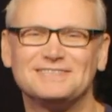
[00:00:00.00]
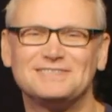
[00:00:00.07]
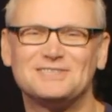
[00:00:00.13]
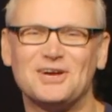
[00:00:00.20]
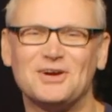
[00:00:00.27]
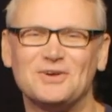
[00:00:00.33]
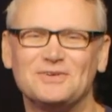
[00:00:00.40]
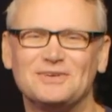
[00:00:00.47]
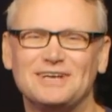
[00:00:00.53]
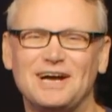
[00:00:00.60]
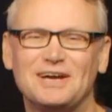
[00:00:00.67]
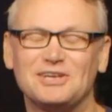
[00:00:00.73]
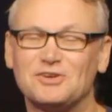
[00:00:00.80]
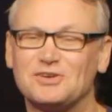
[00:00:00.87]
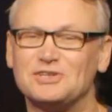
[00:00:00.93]
So
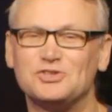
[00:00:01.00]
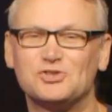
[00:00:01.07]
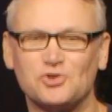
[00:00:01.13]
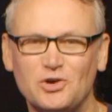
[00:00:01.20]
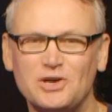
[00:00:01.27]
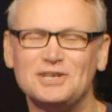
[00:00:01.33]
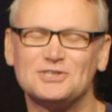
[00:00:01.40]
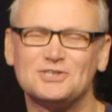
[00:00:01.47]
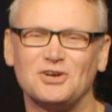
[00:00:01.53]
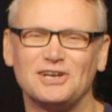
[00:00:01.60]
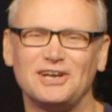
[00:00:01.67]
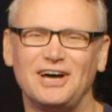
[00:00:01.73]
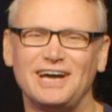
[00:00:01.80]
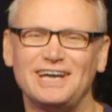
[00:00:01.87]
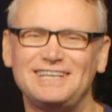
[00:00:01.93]
uh, you can join us
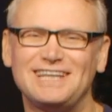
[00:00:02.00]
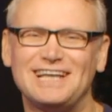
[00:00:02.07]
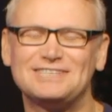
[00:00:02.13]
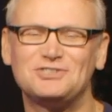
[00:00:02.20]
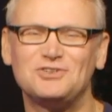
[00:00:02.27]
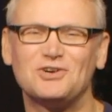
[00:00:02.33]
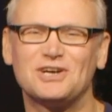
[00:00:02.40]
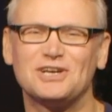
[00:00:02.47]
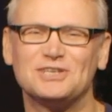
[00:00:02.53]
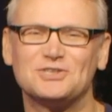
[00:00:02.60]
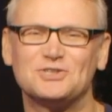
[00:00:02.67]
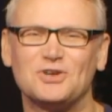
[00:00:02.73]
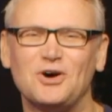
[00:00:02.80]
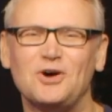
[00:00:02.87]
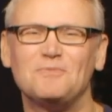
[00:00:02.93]
online. That's not going to
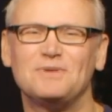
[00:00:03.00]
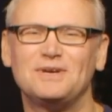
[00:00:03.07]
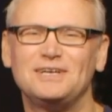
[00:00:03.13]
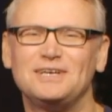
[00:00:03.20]
stop.